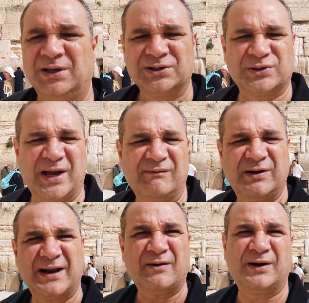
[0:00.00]
So
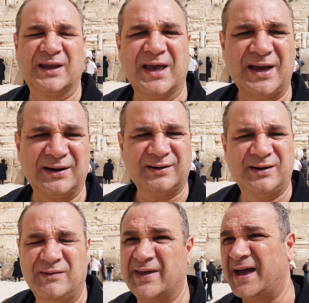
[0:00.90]
every now and again,
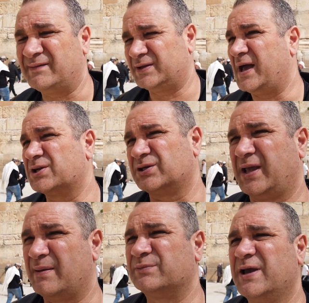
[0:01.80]
they have to
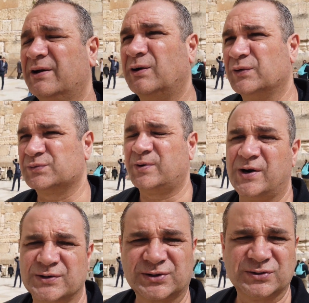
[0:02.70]
actually empty out all those
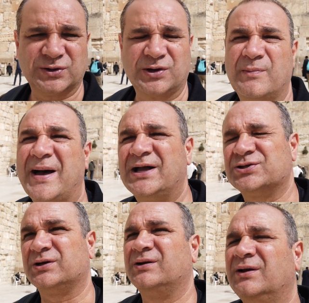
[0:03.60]
prayers, because you can
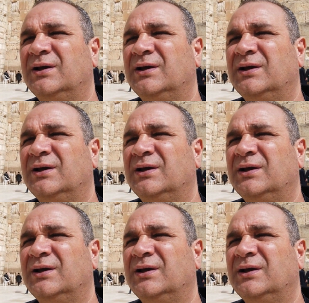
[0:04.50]
imagine